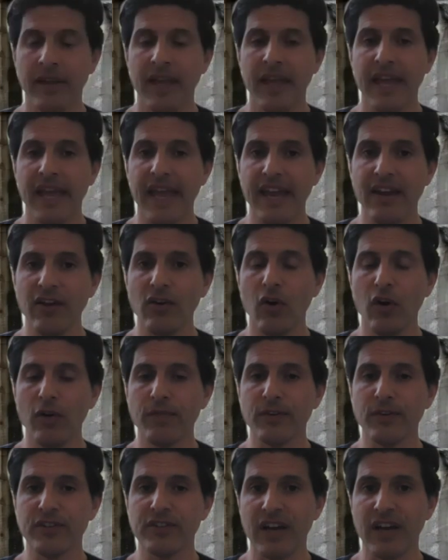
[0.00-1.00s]
And
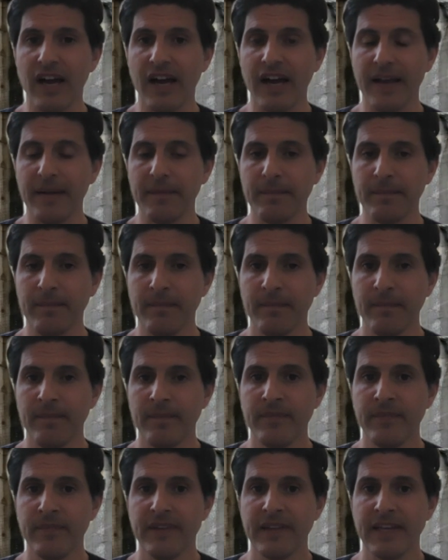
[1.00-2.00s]
over time,
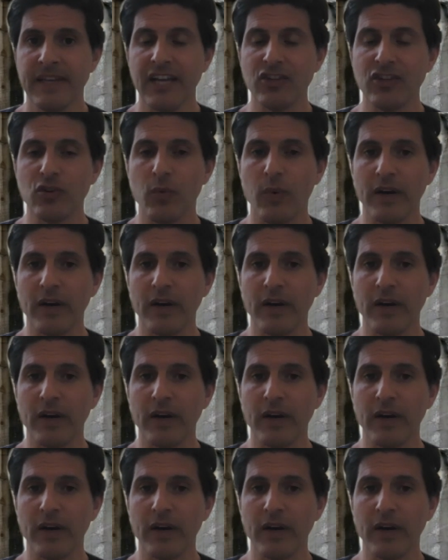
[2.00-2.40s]
it's